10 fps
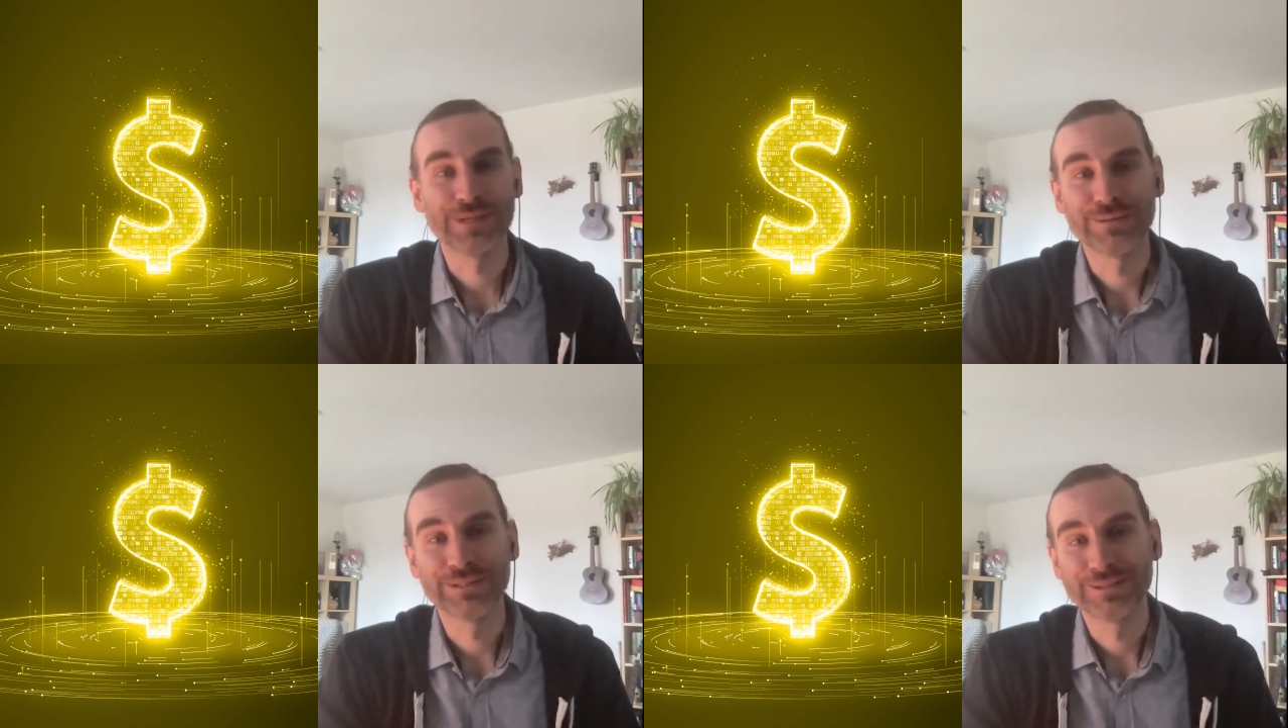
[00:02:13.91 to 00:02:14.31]

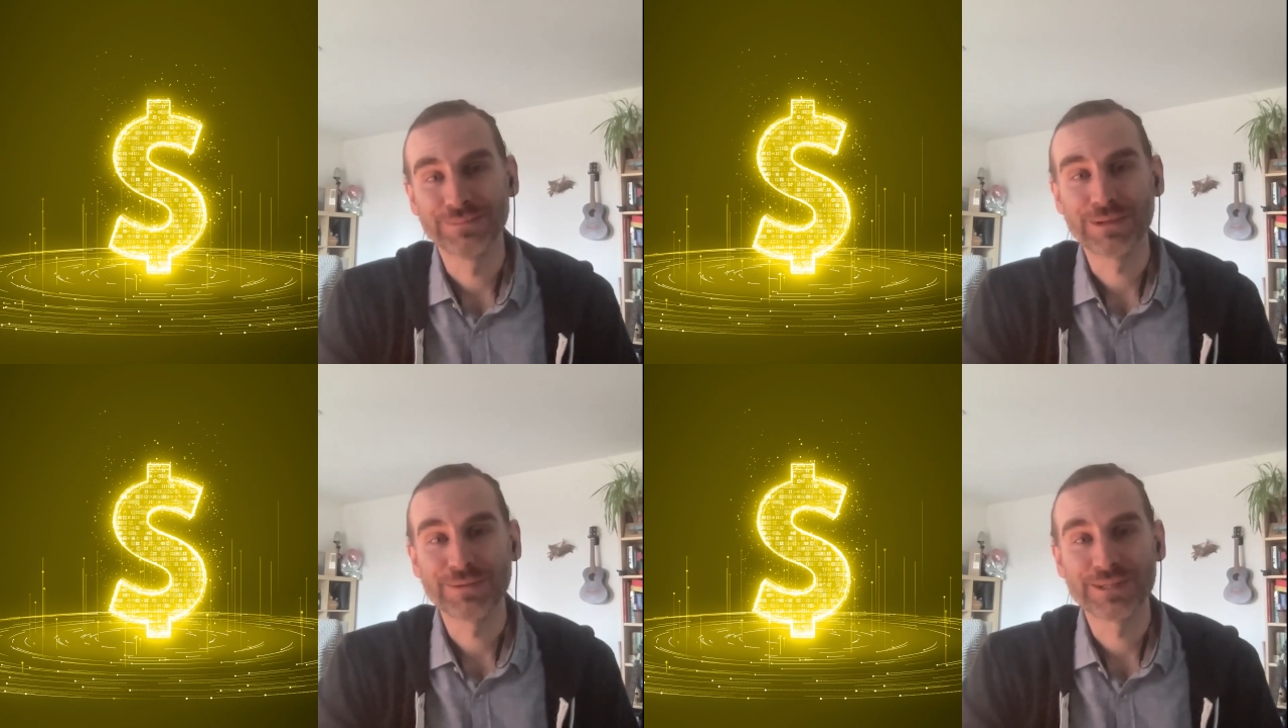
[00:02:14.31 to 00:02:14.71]
Maybe
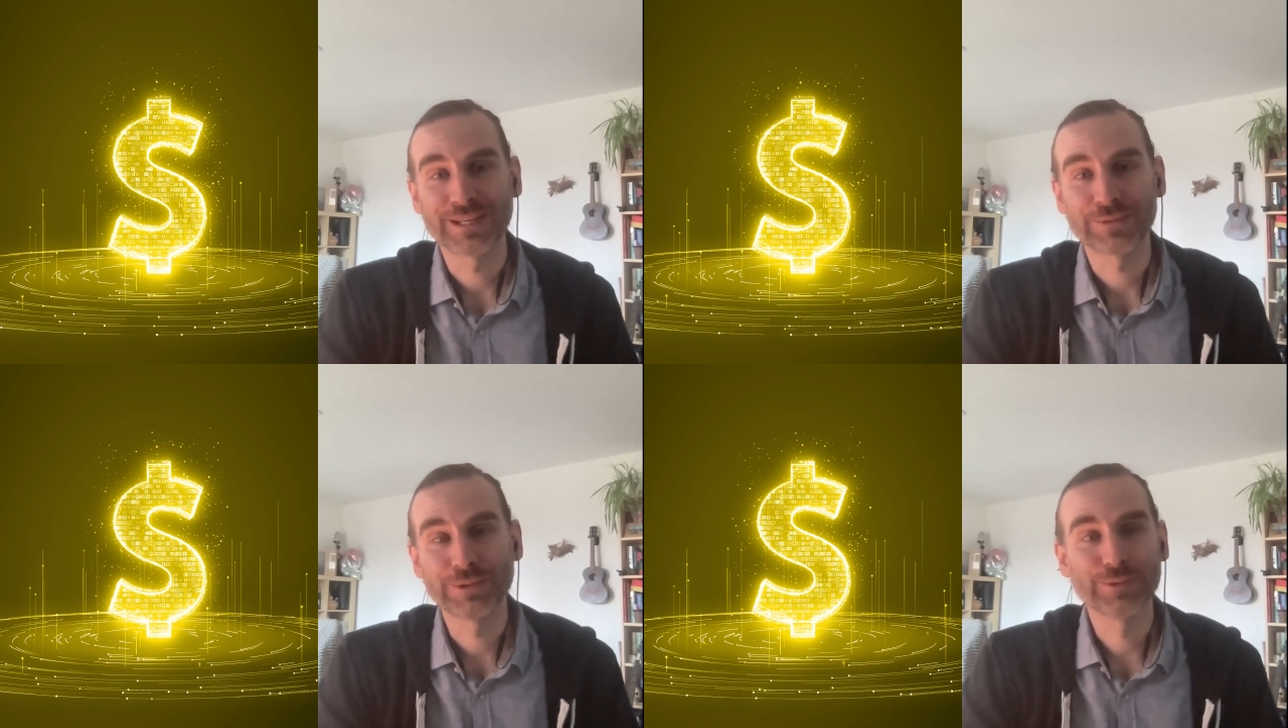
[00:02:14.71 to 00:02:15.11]
maybe
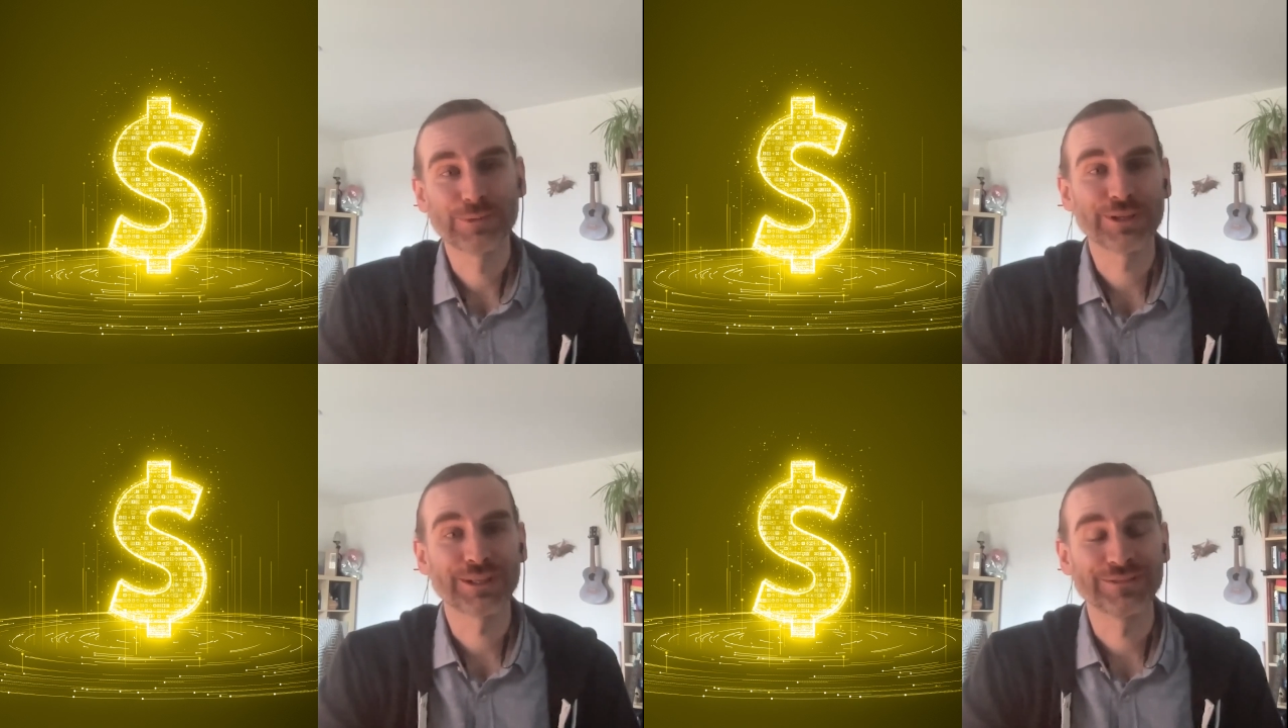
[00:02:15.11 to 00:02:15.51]
that will
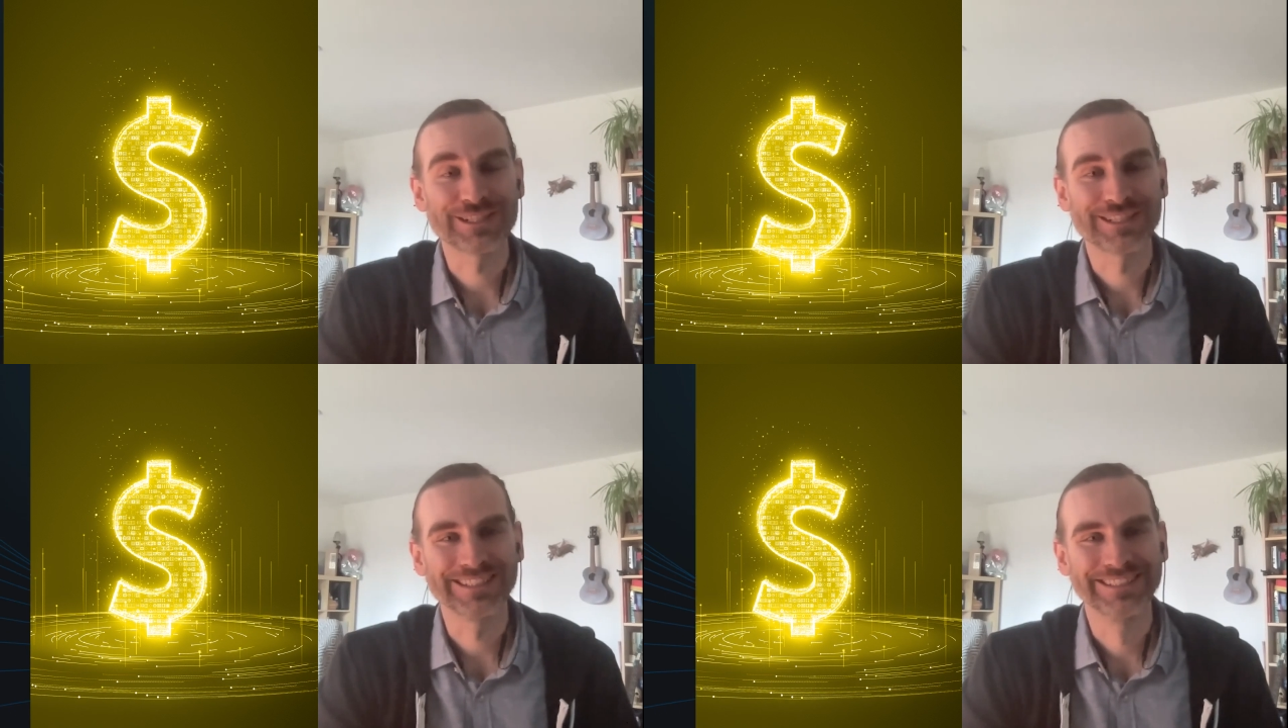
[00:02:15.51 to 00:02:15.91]
work
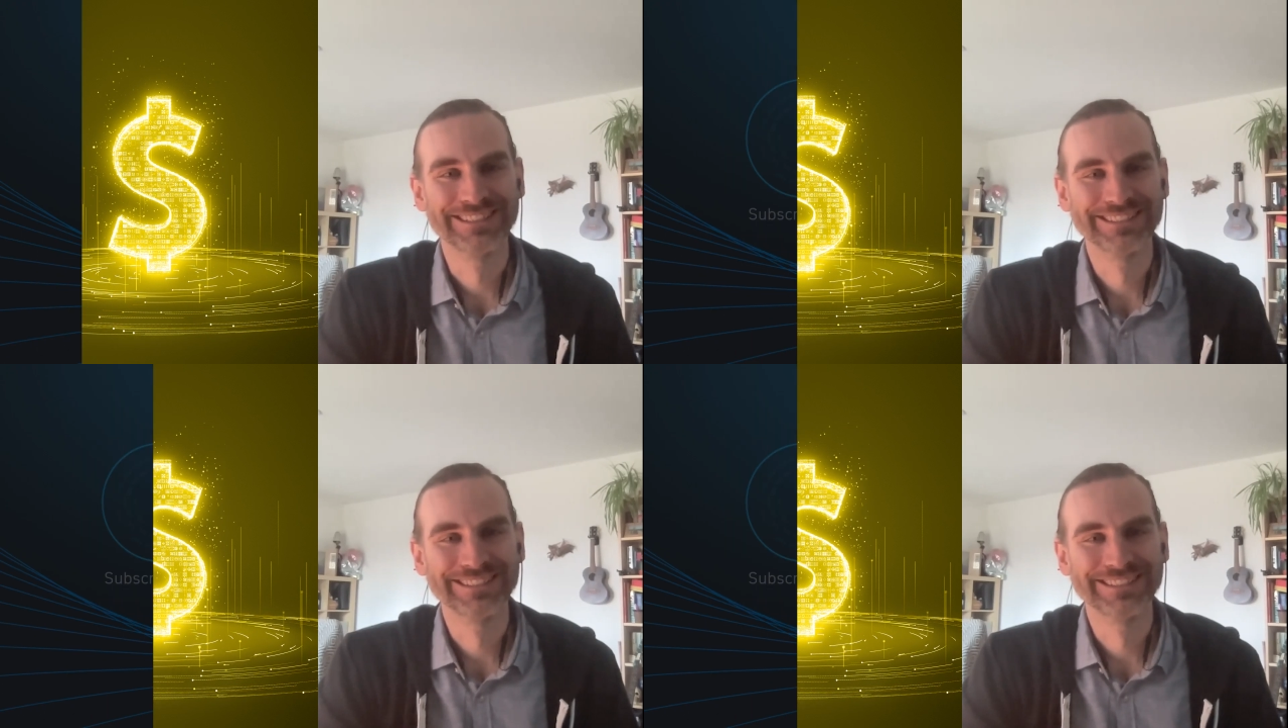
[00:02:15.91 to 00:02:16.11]
eventually.